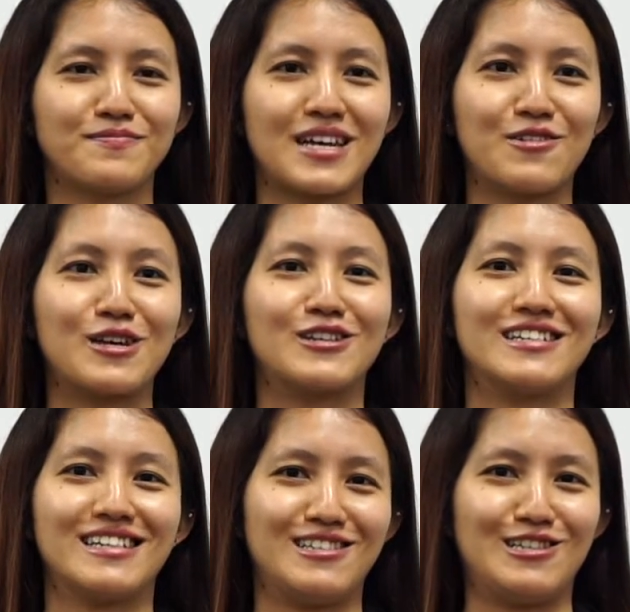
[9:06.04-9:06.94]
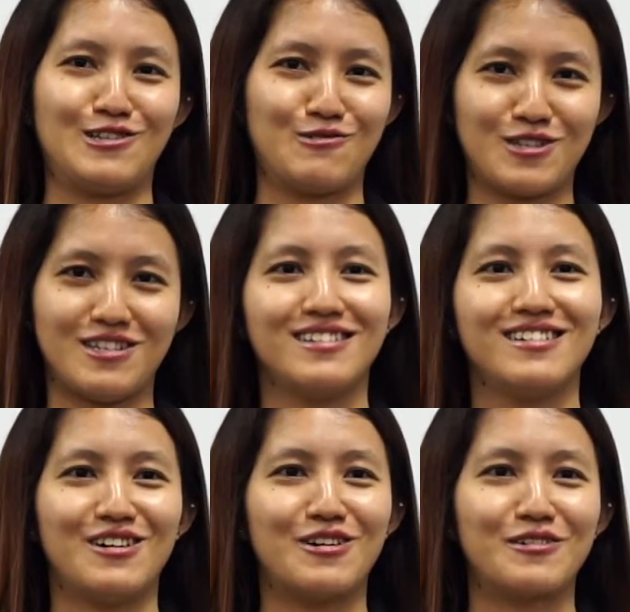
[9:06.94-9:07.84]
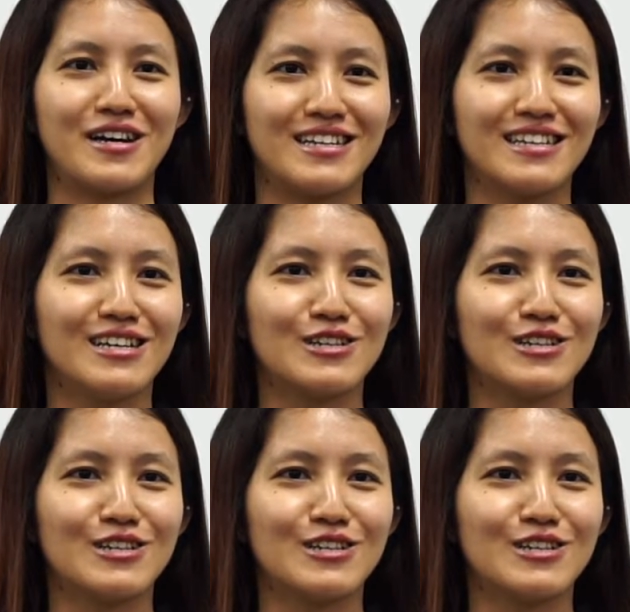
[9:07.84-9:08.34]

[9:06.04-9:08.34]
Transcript: education institution, all right?